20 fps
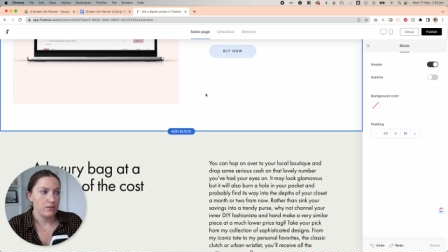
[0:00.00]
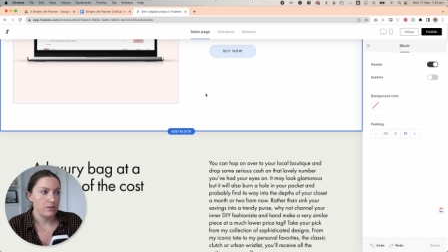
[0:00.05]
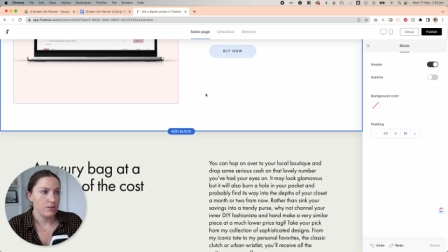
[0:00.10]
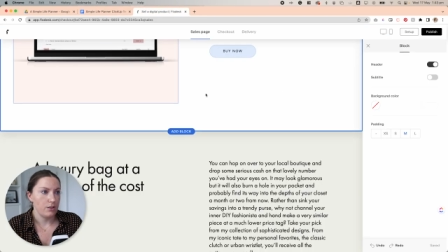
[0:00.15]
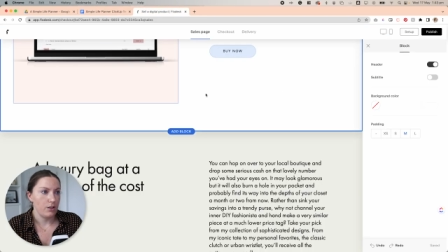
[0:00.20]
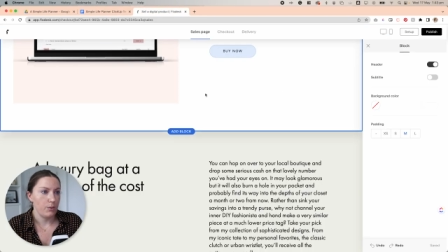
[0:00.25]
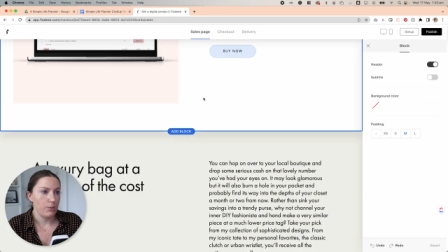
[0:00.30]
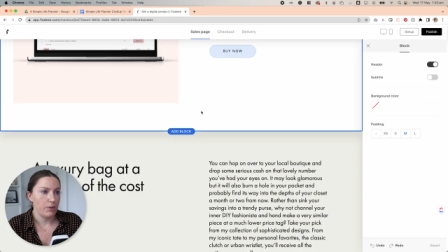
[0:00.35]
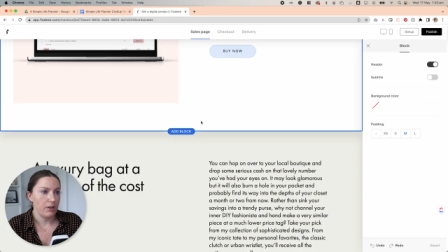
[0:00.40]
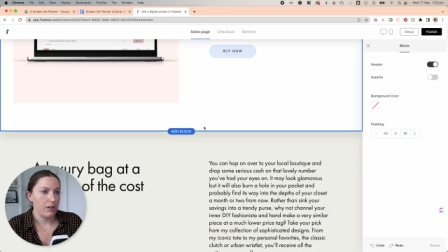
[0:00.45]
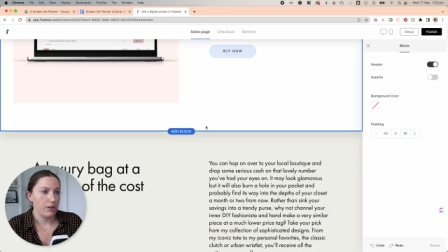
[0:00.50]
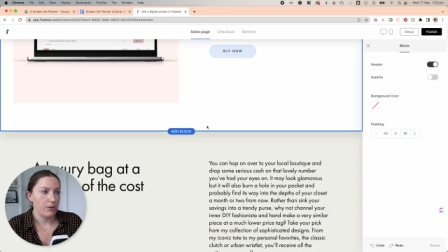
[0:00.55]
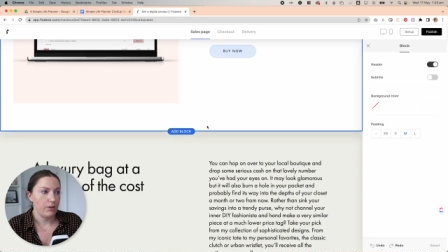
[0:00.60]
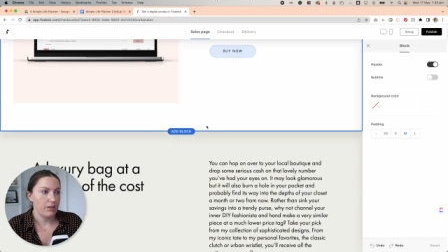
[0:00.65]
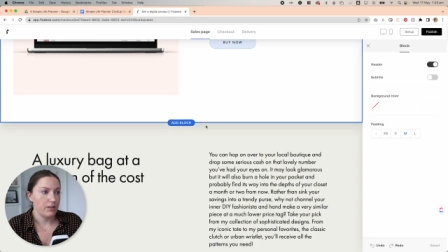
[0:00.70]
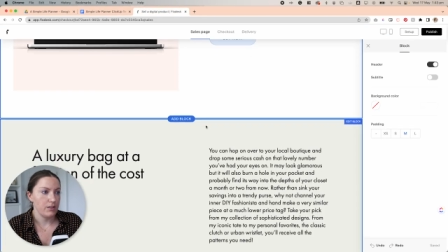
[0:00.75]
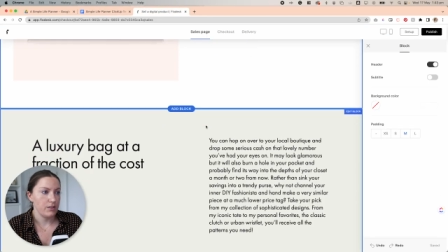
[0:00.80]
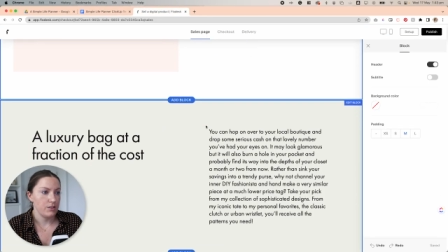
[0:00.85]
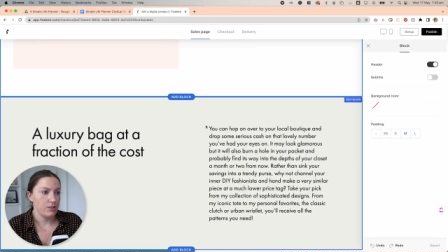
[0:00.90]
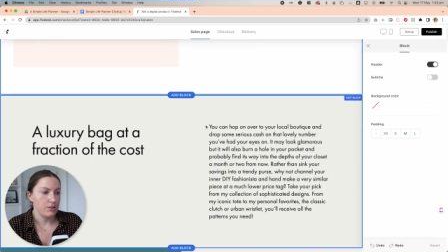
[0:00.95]
So we're
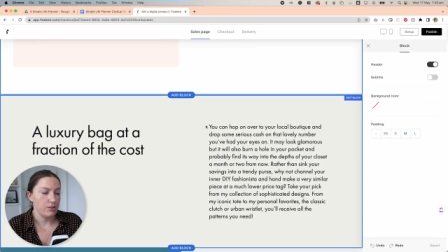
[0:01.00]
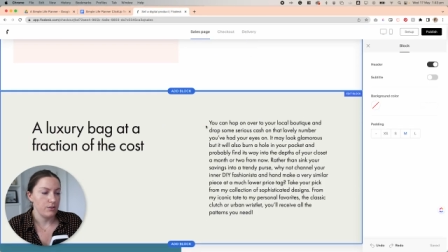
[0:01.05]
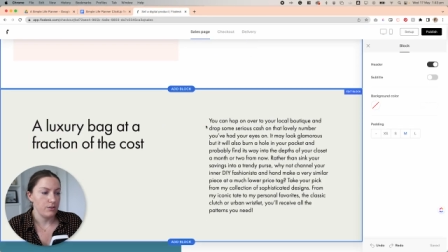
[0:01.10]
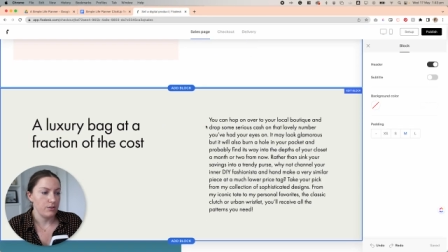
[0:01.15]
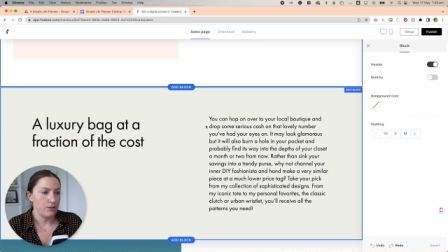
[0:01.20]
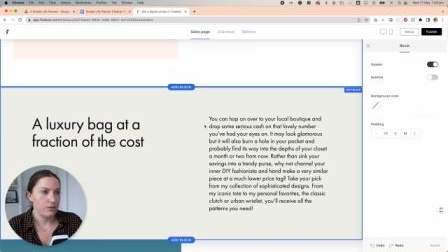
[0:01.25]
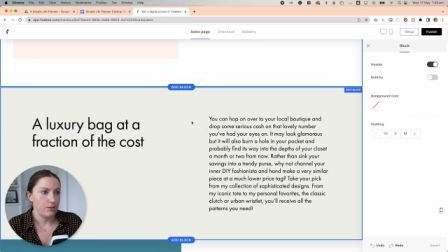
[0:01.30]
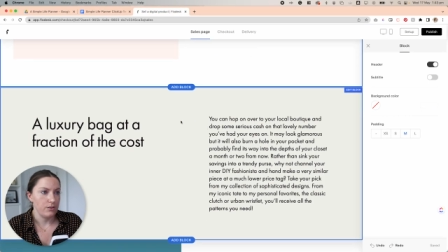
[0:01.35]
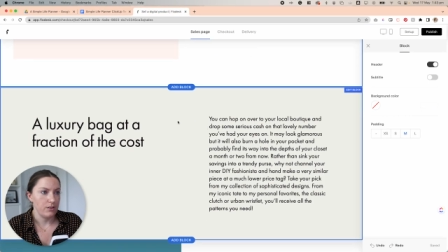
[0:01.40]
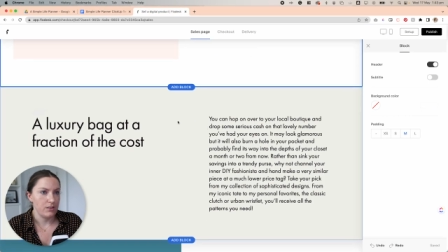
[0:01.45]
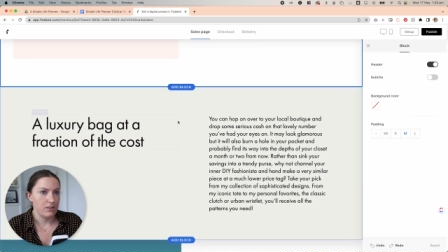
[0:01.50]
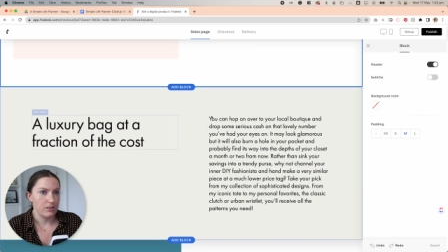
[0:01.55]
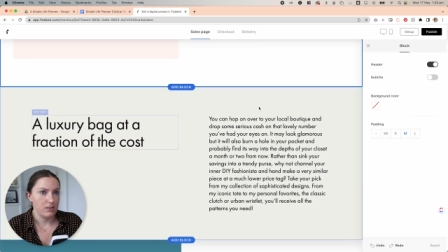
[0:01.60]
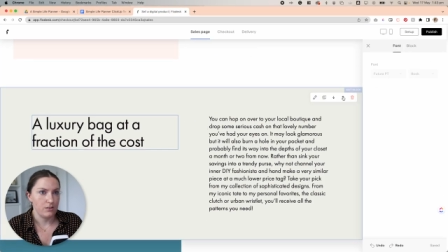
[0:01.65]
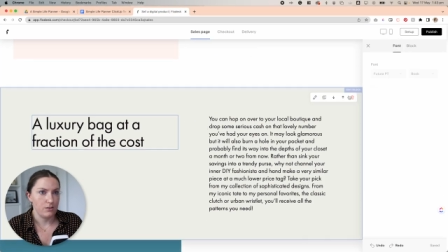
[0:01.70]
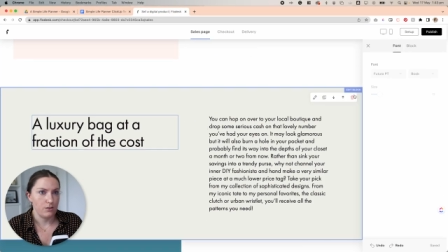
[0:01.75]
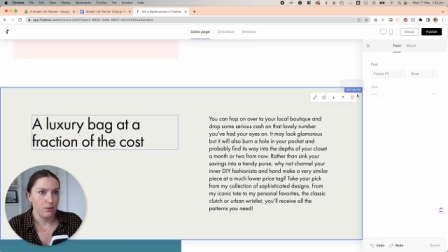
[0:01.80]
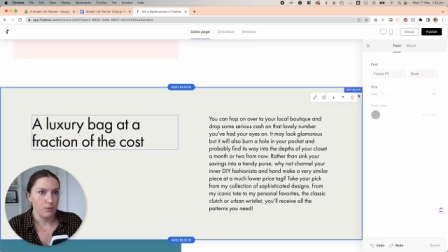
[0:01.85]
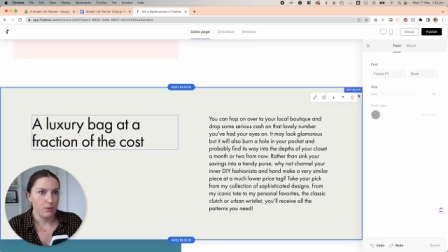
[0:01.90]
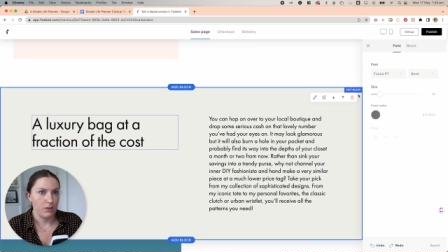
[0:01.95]
going to, this
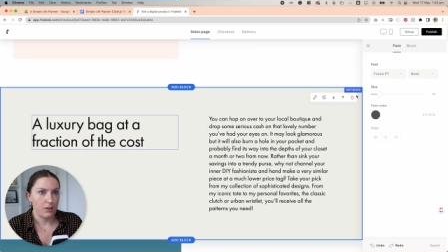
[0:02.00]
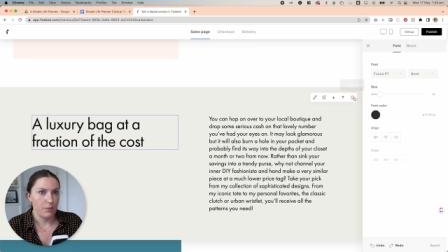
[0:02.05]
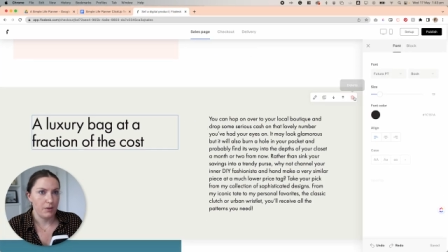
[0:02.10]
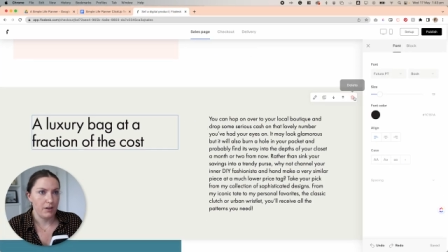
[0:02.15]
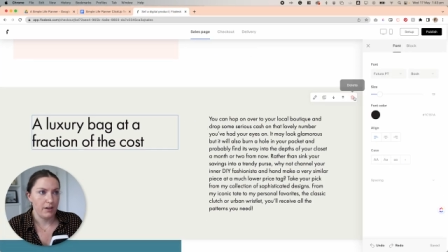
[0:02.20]
is not what I'm